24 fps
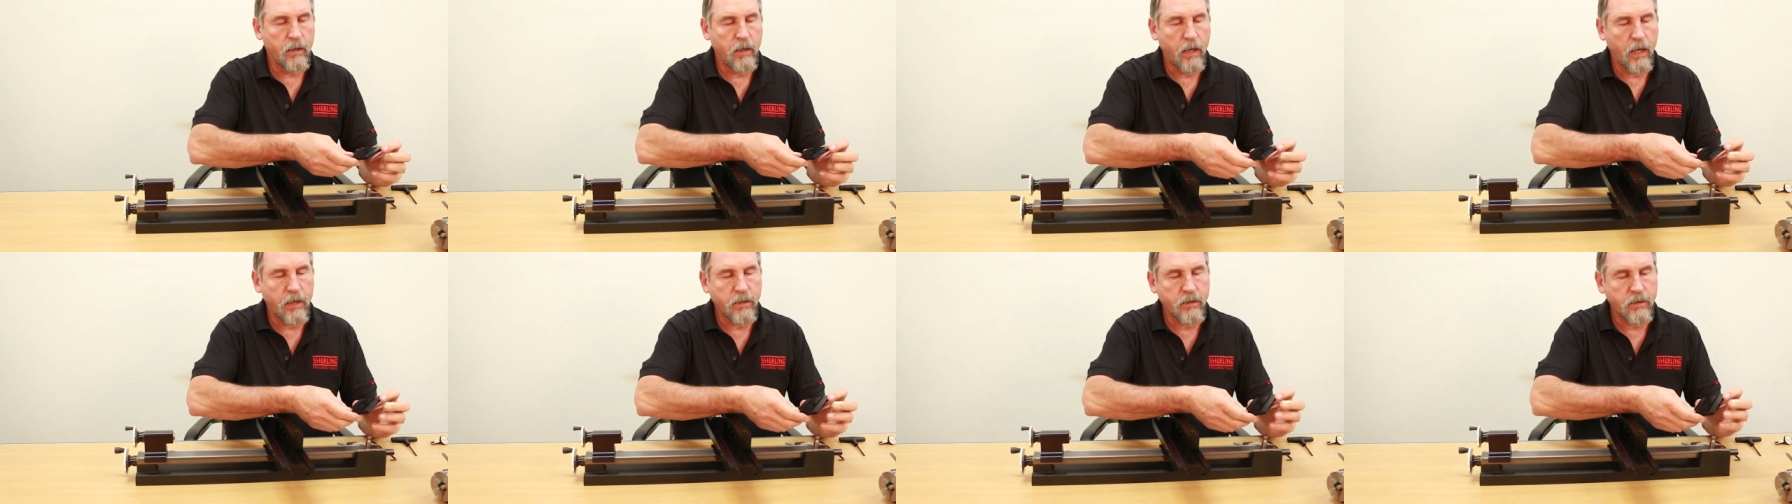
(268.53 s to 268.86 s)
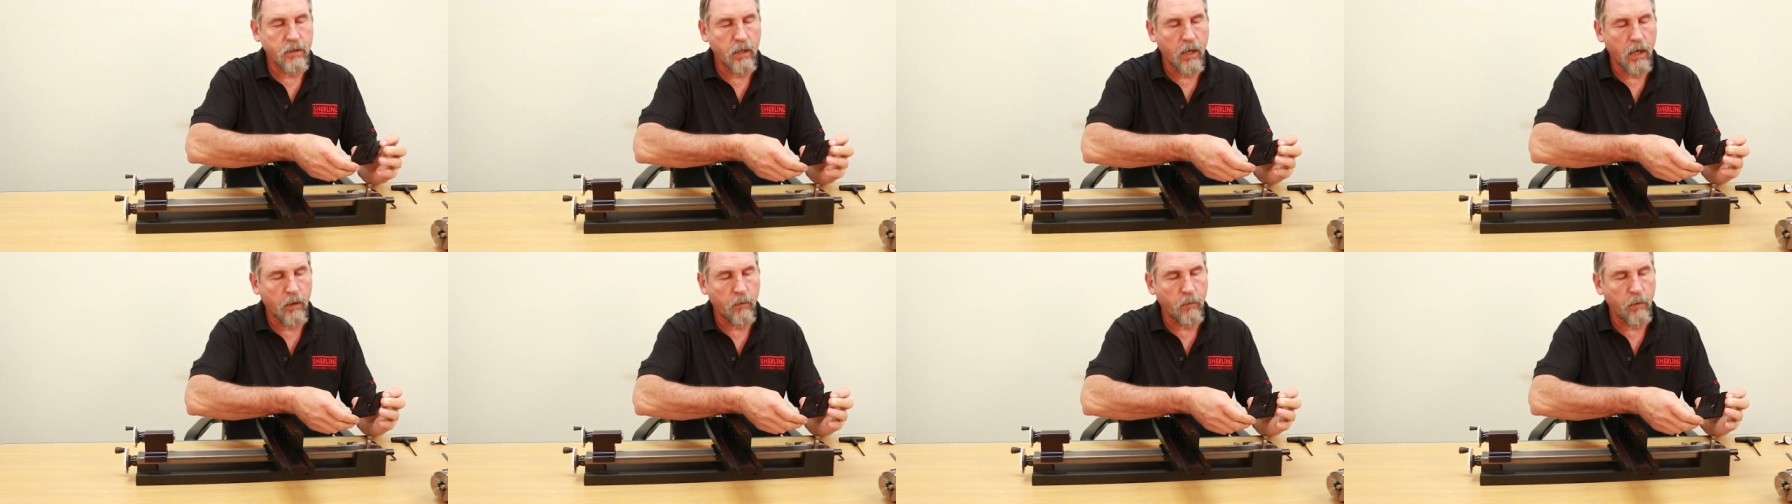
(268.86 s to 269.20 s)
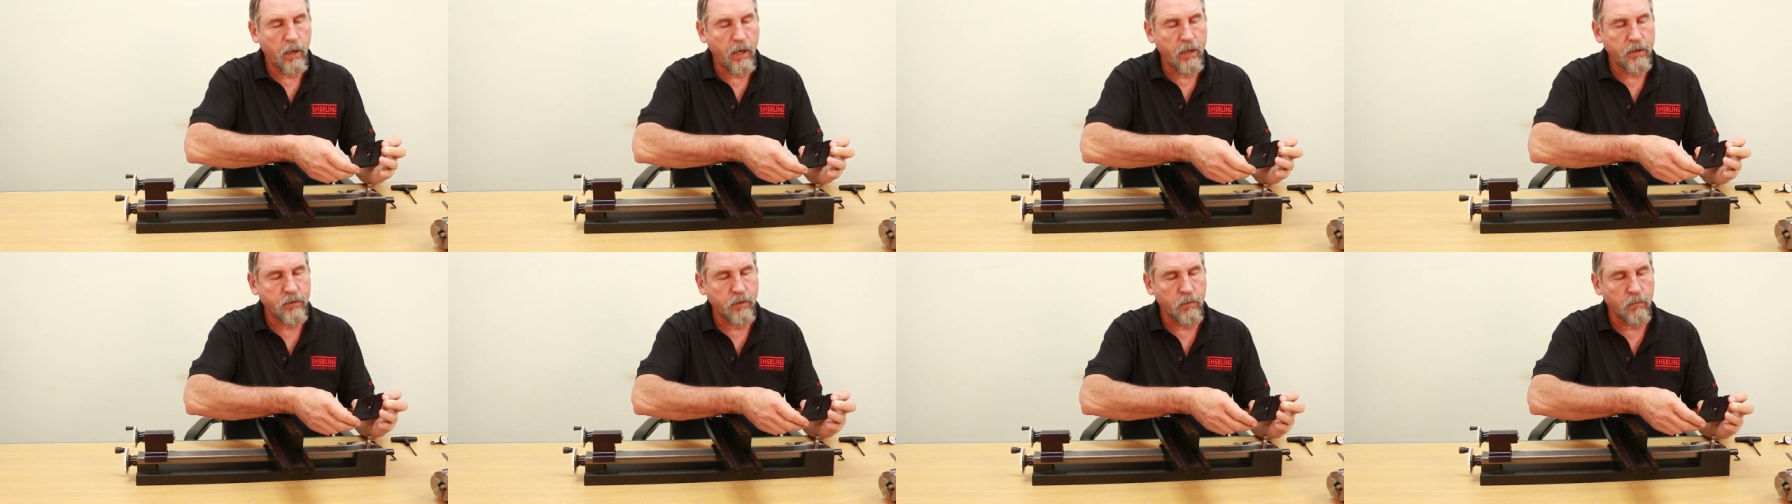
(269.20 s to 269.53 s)
headstock
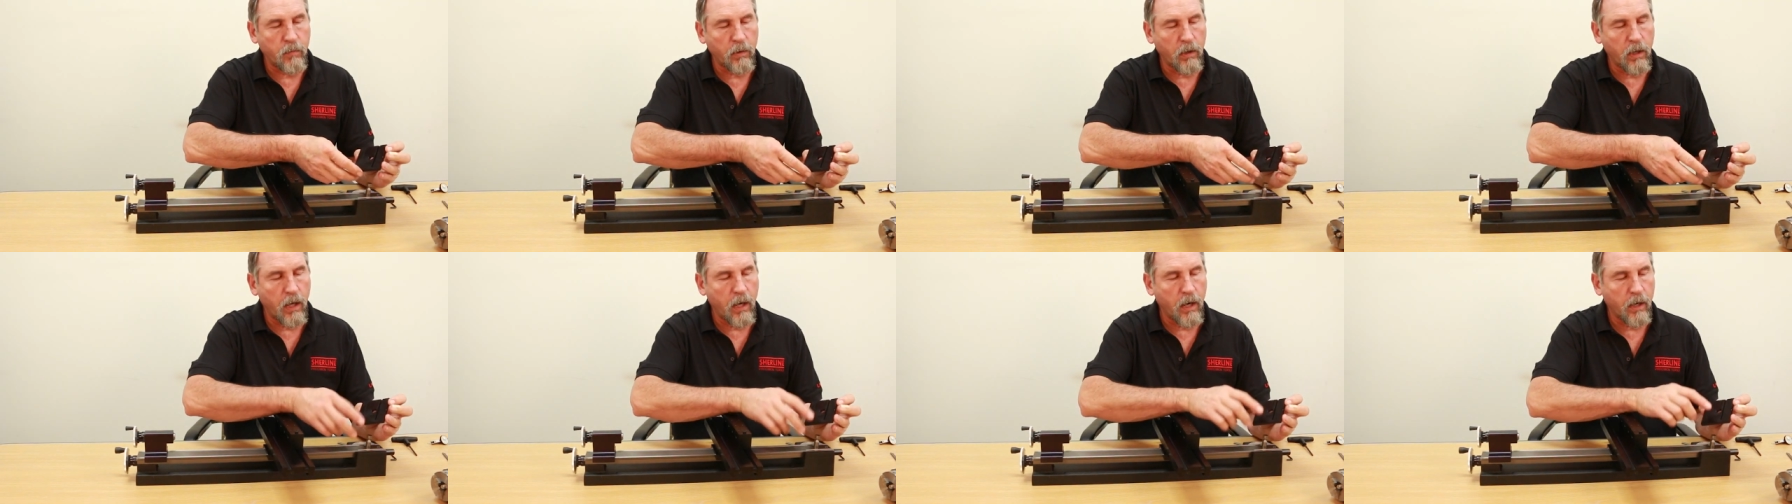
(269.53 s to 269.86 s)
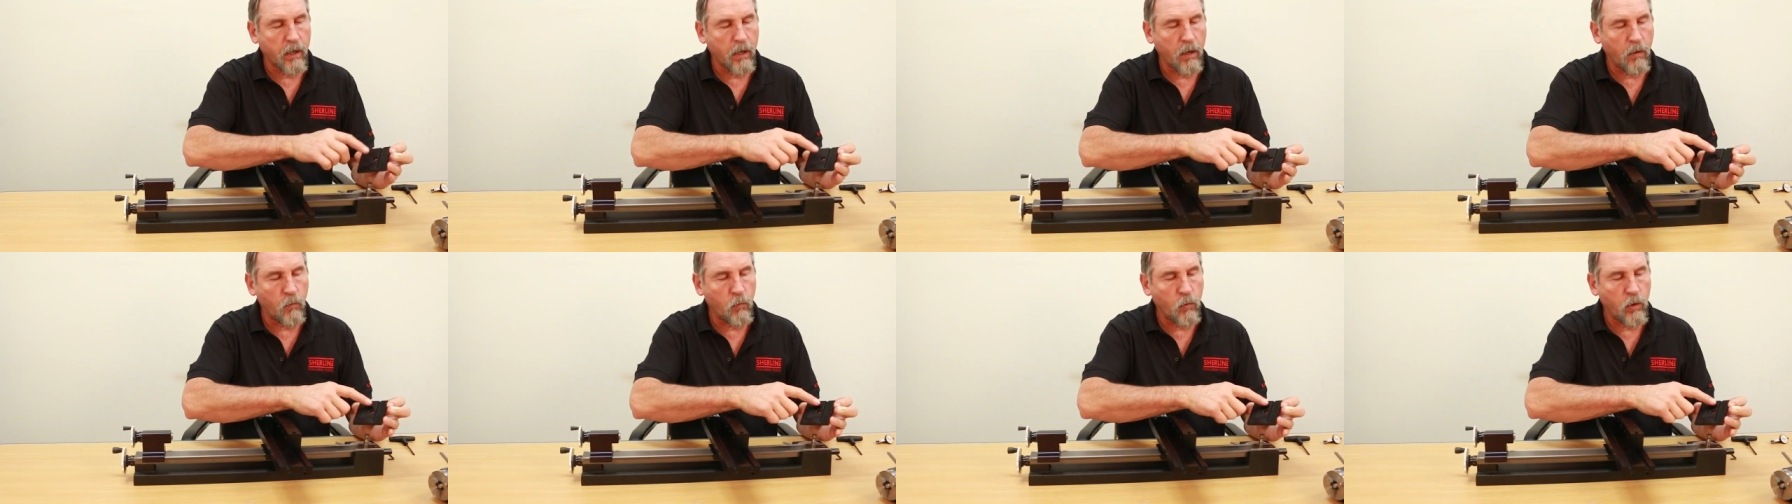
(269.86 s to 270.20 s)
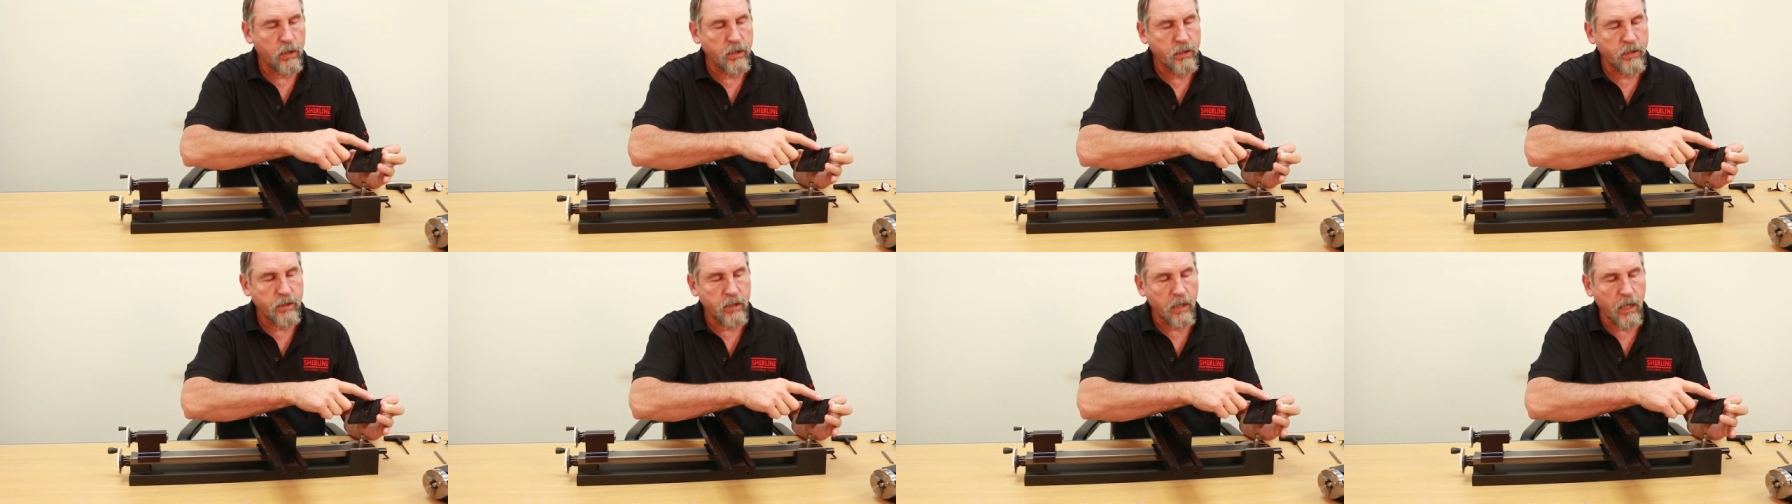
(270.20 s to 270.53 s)
riser block on
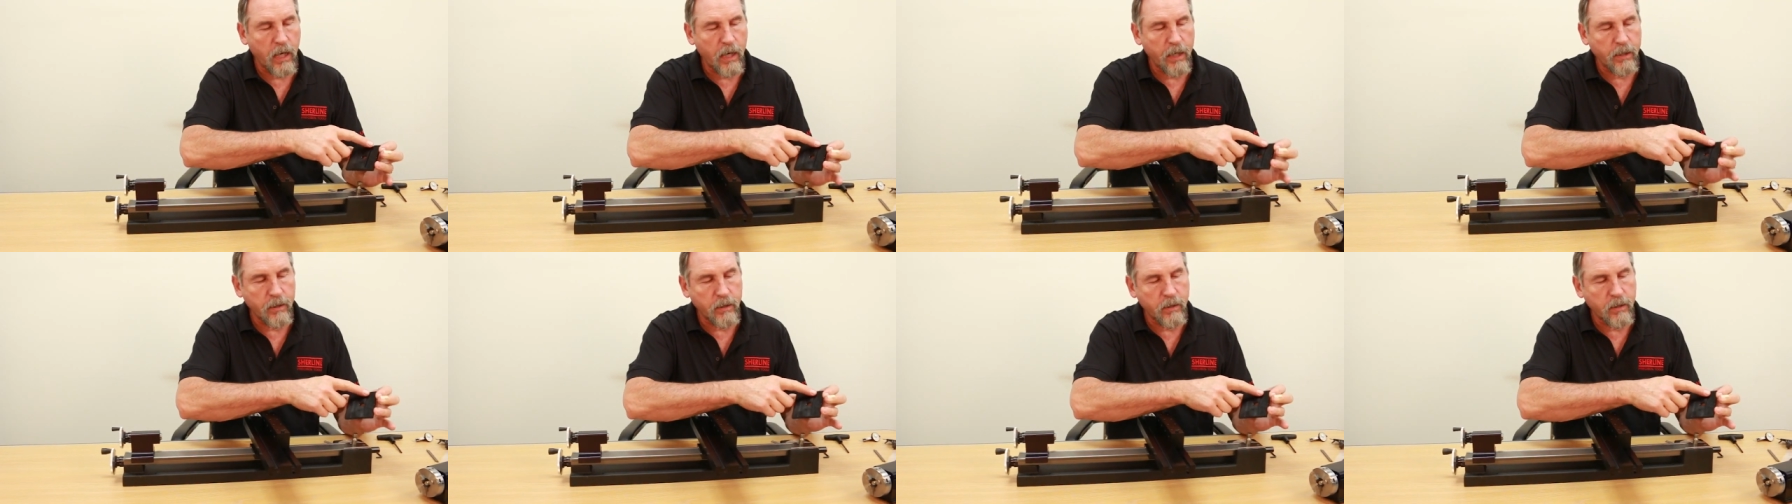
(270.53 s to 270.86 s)
one side,